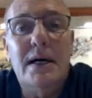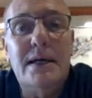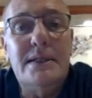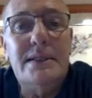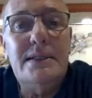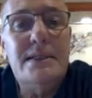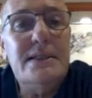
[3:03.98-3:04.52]

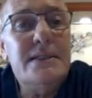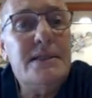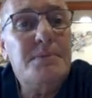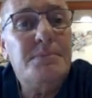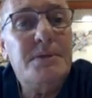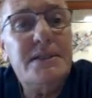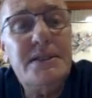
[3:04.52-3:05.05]
And this is
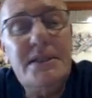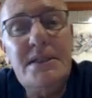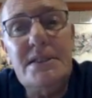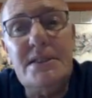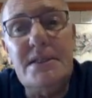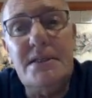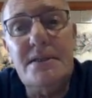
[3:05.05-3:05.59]
the
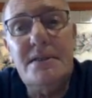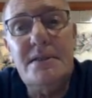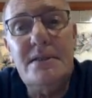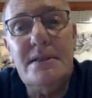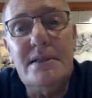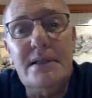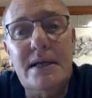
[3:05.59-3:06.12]
procedure
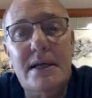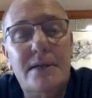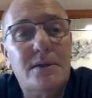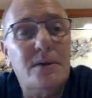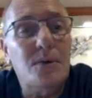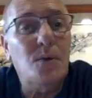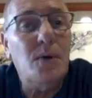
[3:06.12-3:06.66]
that
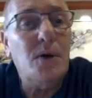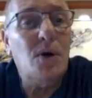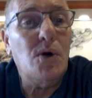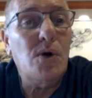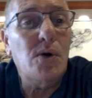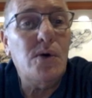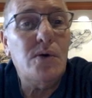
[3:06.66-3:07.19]
we
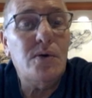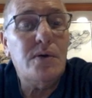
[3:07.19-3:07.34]
call